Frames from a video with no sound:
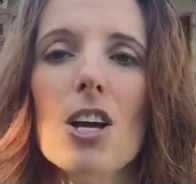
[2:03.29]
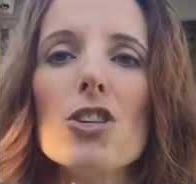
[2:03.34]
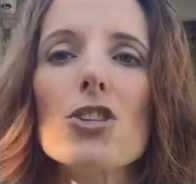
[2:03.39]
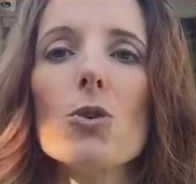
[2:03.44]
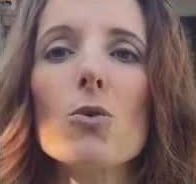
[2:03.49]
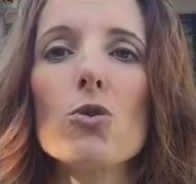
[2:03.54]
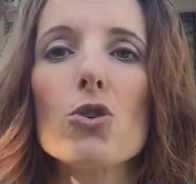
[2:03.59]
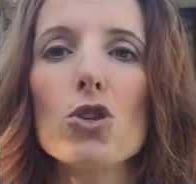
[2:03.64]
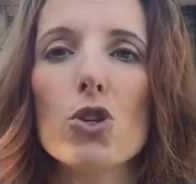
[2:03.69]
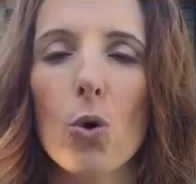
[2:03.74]

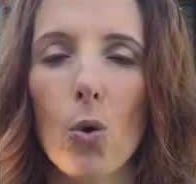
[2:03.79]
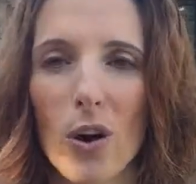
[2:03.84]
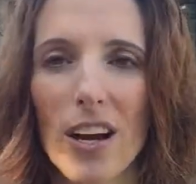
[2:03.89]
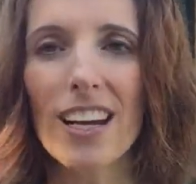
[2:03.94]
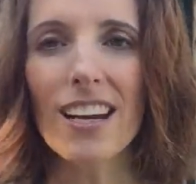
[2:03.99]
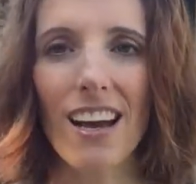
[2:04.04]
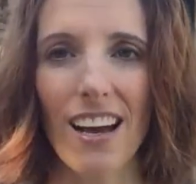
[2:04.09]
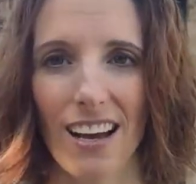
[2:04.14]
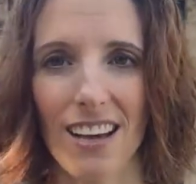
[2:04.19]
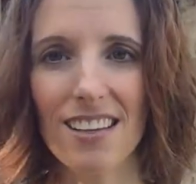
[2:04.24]
So
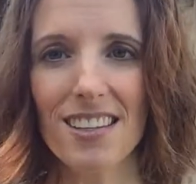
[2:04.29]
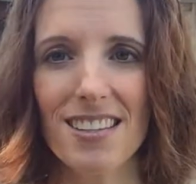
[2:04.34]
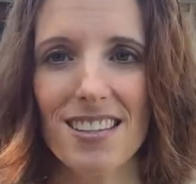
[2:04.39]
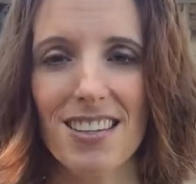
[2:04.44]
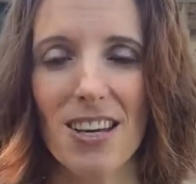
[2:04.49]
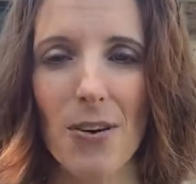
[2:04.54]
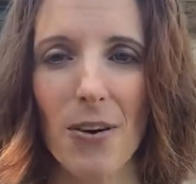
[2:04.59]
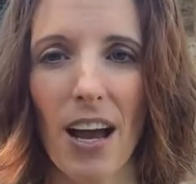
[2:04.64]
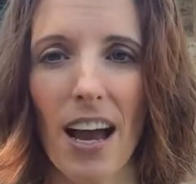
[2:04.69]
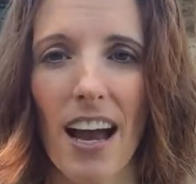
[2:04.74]
join
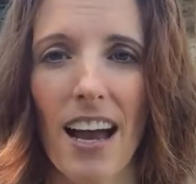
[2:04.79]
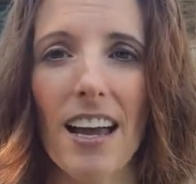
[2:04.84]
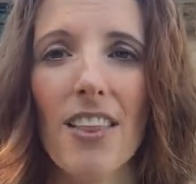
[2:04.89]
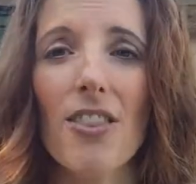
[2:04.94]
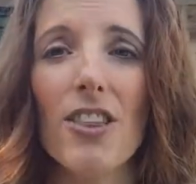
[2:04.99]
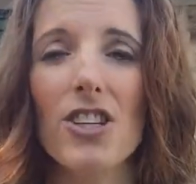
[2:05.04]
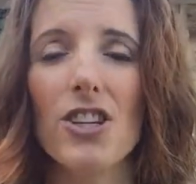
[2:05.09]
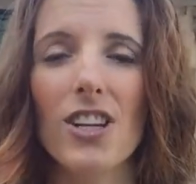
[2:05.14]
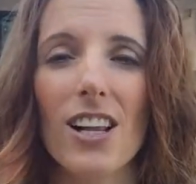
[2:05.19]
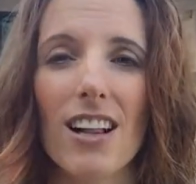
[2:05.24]
us, okay?
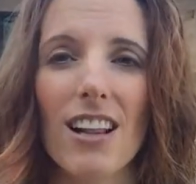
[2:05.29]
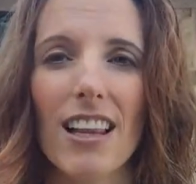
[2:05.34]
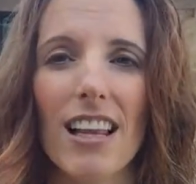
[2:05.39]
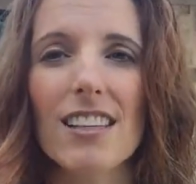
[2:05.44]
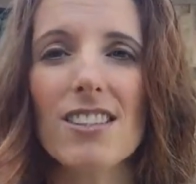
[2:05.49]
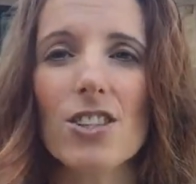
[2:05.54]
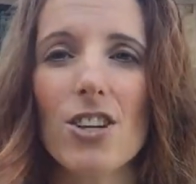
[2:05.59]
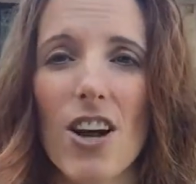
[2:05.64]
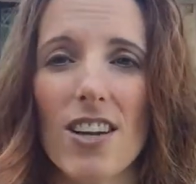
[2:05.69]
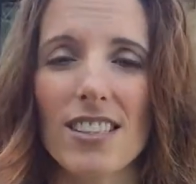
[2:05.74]
The
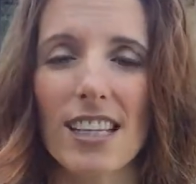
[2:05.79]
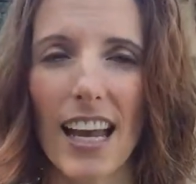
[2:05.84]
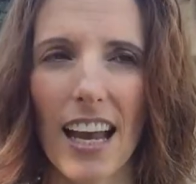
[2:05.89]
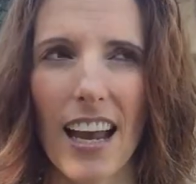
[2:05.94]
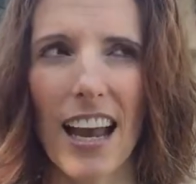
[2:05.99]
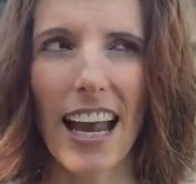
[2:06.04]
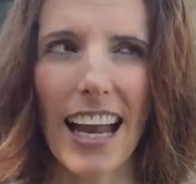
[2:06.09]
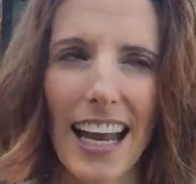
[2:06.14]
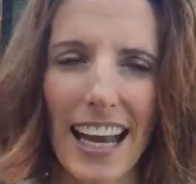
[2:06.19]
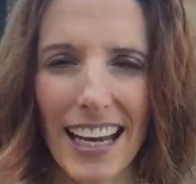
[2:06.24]
cleanse costs
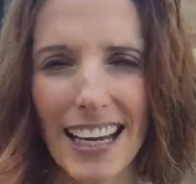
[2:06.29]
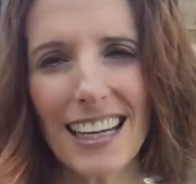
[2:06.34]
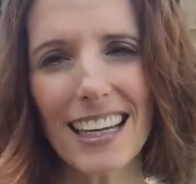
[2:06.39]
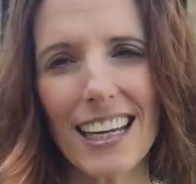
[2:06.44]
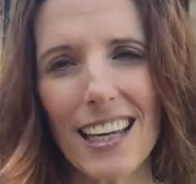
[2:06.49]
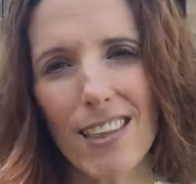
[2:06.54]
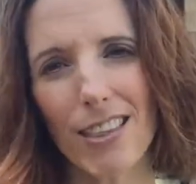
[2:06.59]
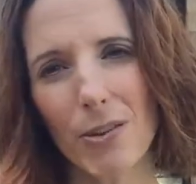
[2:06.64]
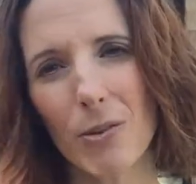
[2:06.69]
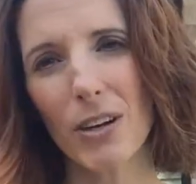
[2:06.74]

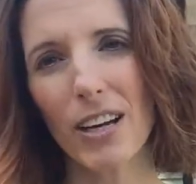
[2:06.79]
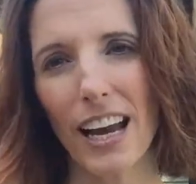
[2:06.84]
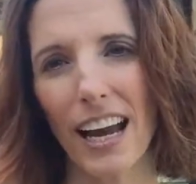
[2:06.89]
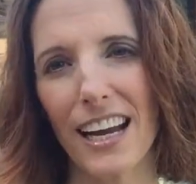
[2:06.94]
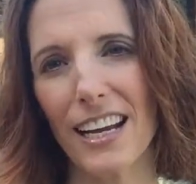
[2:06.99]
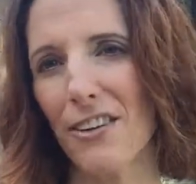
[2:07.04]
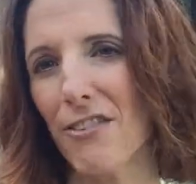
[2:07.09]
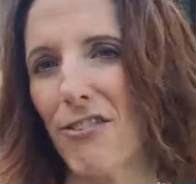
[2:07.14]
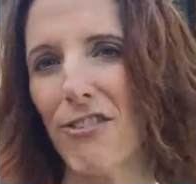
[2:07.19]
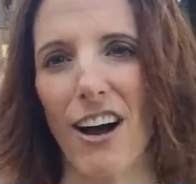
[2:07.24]

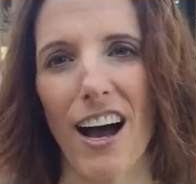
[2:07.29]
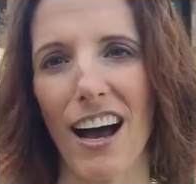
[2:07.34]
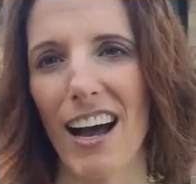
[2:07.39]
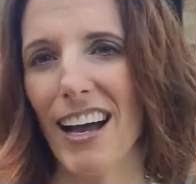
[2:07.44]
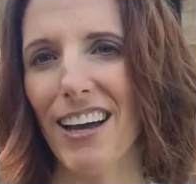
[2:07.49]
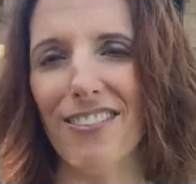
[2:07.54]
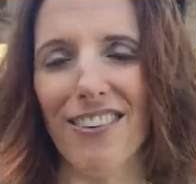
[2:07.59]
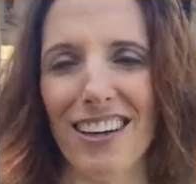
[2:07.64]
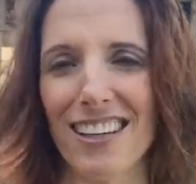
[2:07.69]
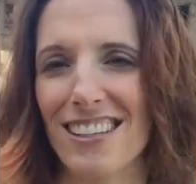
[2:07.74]

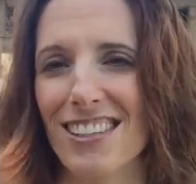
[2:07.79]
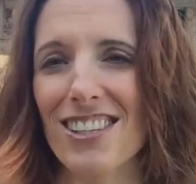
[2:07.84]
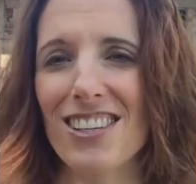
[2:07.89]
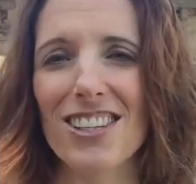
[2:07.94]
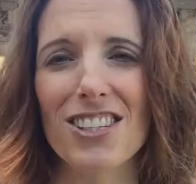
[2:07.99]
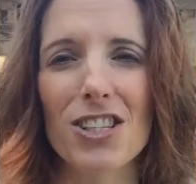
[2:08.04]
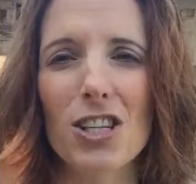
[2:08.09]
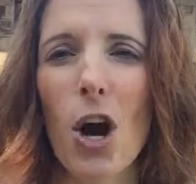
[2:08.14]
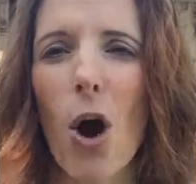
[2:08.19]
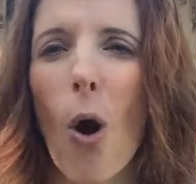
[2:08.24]
8385. It's
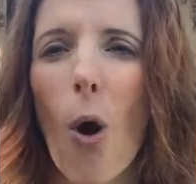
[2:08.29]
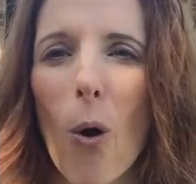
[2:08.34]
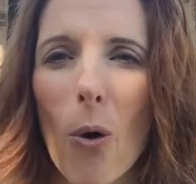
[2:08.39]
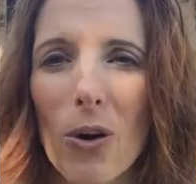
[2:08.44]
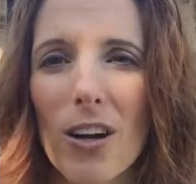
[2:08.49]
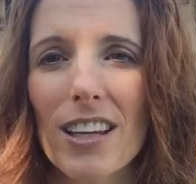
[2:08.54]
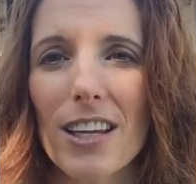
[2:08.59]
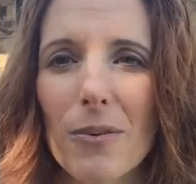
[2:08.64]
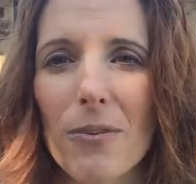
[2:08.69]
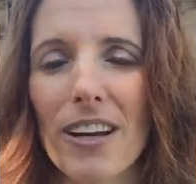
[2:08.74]
a
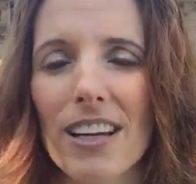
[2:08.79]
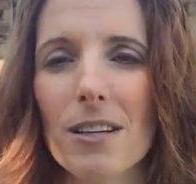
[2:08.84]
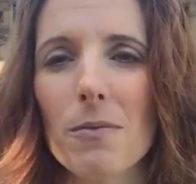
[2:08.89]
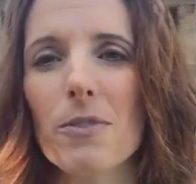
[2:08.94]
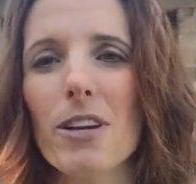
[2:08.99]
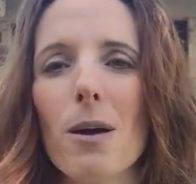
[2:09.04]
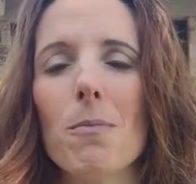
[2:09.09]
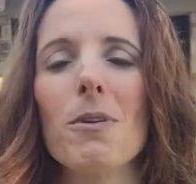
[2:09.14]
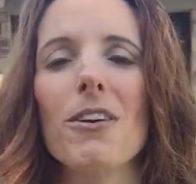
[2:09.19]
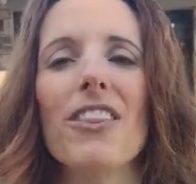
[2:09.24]
totally
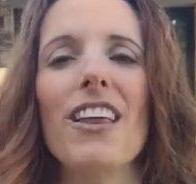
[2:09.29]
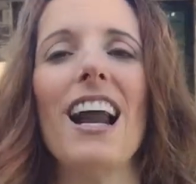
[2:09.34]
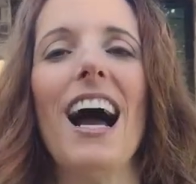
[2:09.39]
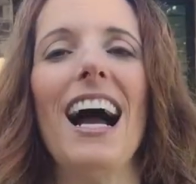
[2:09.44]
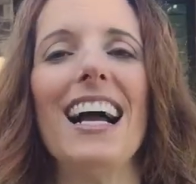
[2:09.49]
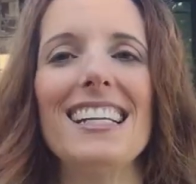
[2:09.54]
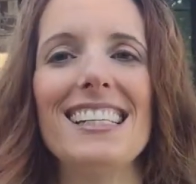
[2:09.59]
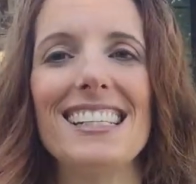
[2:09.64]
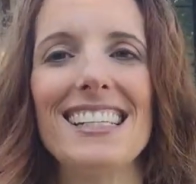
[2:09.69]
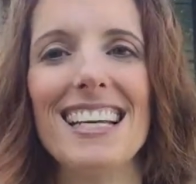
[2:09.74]
random number that
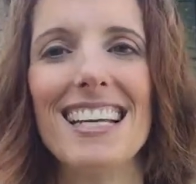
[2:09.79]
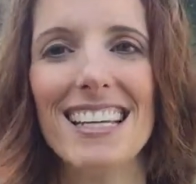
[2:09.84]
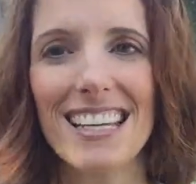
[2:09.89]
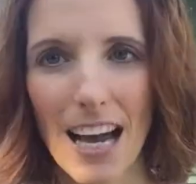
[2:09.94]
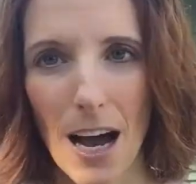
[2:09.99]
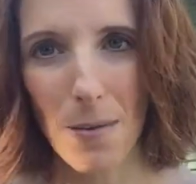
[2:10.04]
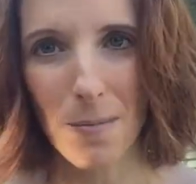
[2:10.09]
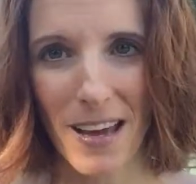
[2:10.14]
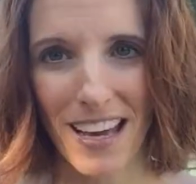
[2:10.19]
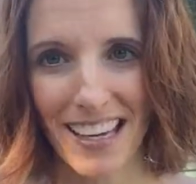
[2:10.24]
I did
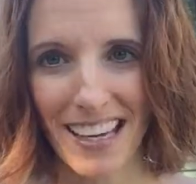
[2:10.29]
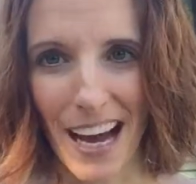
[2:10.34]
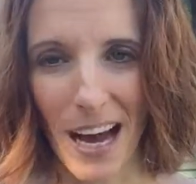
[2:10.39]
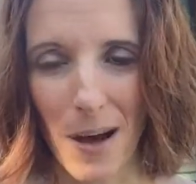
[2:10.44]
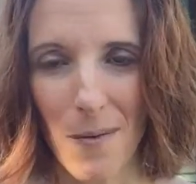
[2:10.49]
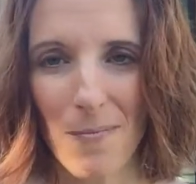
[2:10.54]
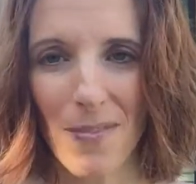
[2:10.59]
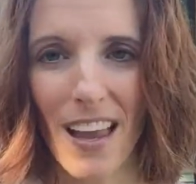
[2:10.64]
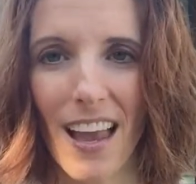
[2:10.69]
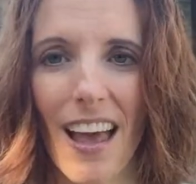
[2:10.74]
not make
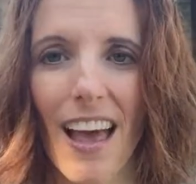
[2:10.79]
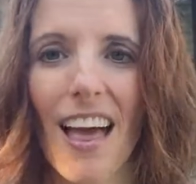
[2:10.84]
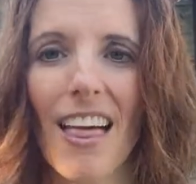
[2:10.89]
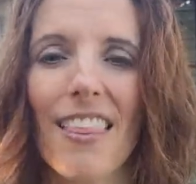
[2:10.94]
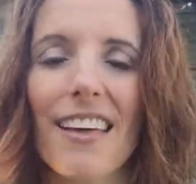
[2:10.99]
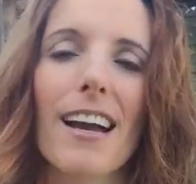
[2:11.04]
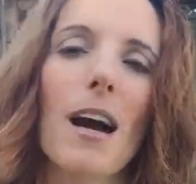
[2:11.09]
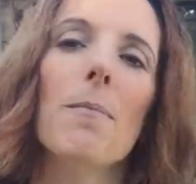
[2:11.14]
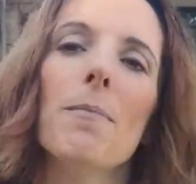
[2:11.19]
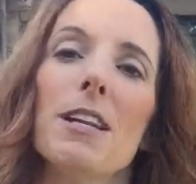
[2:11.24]
up.
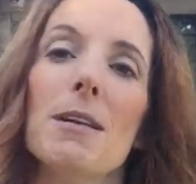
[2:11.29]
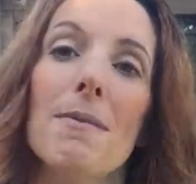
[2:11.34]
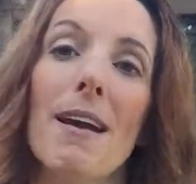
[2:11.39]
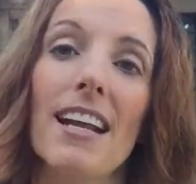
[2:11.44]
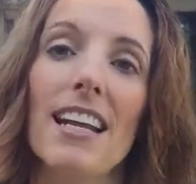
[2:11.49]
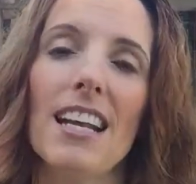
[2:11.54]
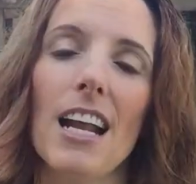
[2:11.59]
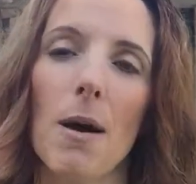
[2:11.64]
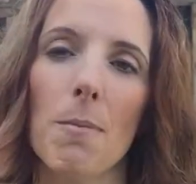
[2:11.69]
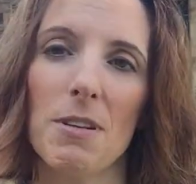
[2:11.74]
The company
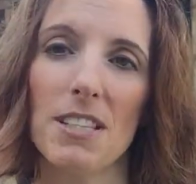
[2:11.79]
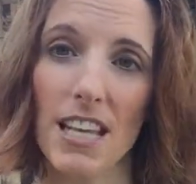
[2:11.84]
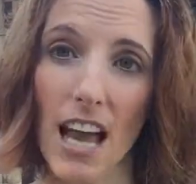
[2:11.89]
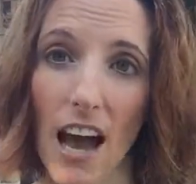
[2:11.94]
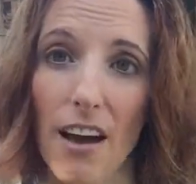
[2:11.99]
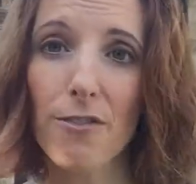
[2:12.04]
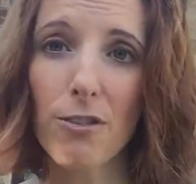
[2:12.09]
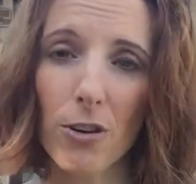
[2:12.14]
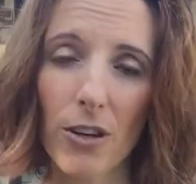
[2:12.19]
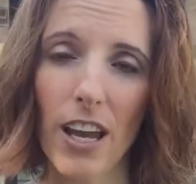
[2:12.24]
made it up. It's
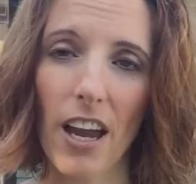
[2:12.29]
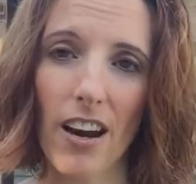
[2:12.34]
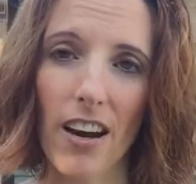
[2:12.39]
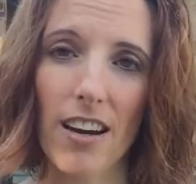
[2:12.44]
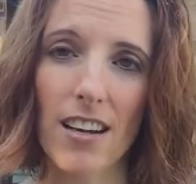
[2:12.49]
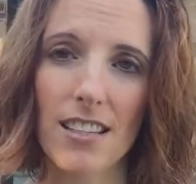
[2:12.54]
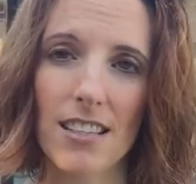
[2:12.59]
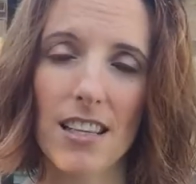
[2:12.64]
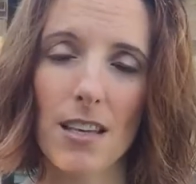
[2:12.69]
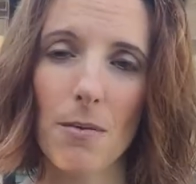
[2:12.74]

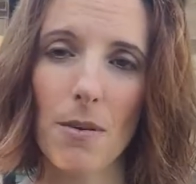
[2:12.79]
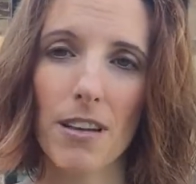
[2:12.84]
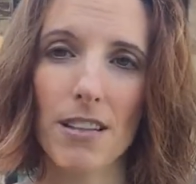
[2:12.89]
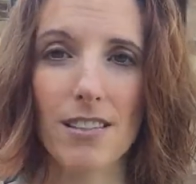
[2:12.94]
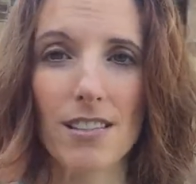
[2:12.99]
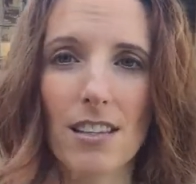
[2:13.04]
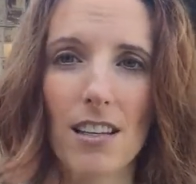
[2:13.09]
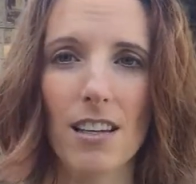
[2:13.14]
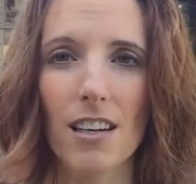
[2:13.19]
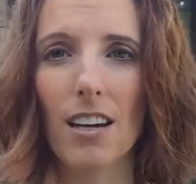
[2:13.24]
Advocare is the
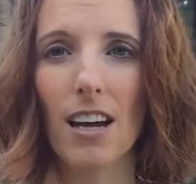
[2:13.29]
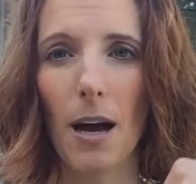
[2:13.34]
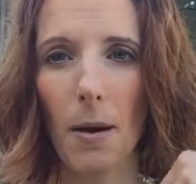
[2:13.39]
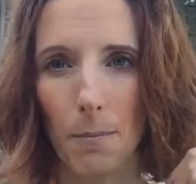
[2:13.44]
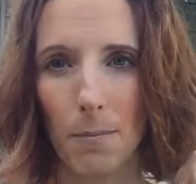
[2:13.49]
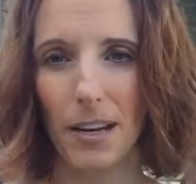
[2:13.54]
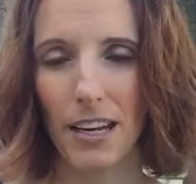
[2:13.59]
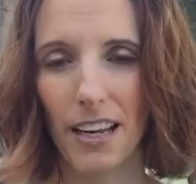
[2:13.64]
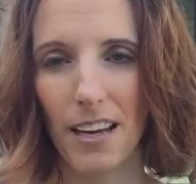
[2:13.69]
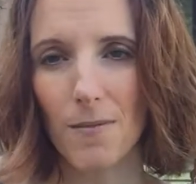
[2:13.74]
is the
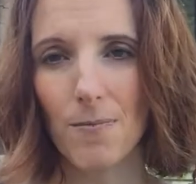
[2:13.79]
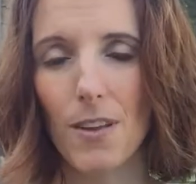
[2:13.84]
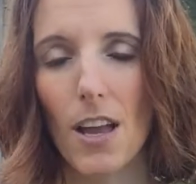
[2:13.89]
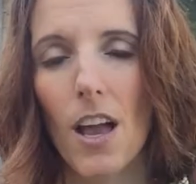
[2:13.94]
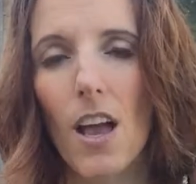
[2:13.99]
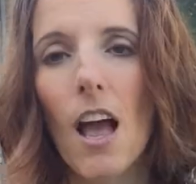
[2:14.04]
company.